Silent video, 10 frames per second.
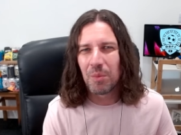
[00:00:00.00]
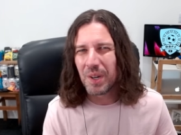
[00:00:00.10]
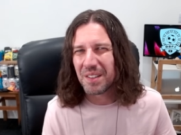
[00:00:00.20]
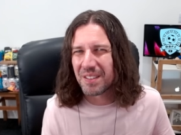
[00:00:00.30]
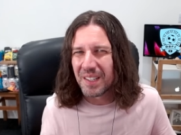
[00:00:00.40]

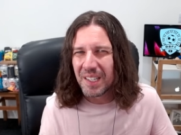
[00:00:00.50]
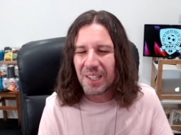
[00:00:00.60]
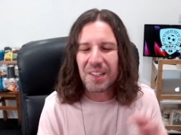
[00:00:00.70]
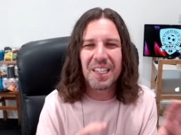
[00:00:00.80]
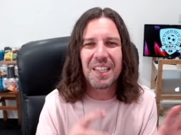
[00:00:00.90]
Which,
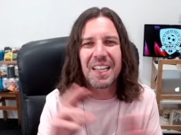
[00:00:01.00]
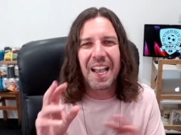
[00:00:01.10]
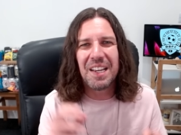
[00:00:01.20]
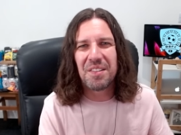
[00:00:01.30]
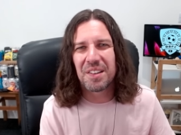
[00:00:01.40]
looking at the
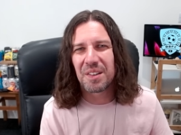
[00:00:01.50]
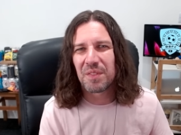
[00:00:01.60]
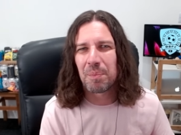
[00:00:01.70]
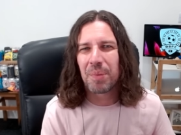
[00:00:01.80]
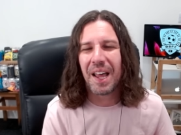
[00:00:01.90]
ages of
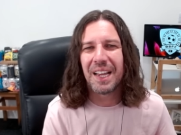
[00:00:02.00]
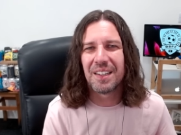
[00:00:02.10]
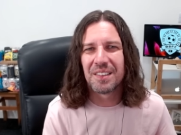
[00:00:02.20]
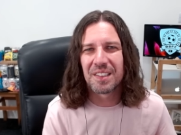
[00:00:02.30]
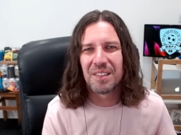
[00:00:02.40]
the
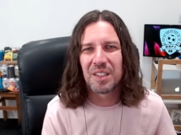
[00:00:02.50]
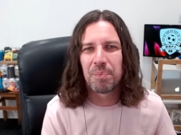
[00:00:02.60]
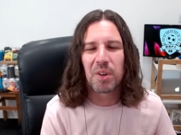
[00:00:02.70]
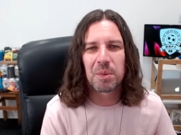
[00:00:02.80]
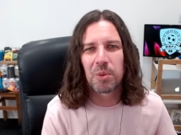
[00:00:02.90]
players and the
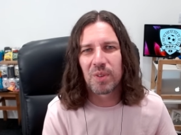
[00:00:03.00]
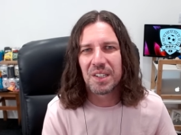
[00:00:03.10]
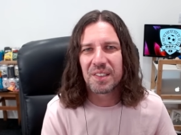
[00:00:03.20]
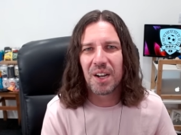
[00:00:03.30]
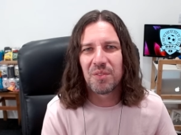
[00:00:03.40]
possible
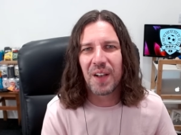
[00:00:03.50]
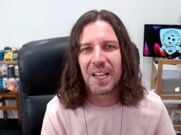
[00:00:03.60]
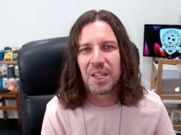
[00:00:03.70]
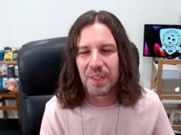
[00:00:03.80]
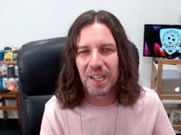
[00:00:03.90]
resale
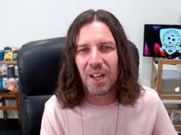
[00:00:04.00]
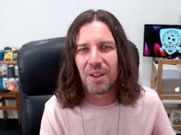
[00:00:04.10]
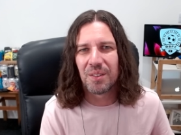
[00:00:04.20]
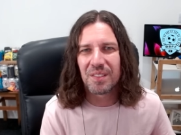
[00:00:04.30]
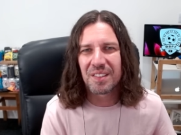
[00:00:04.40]
value and the
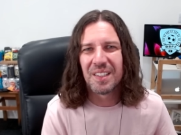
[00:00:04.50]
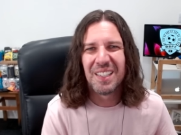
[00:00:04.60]
loans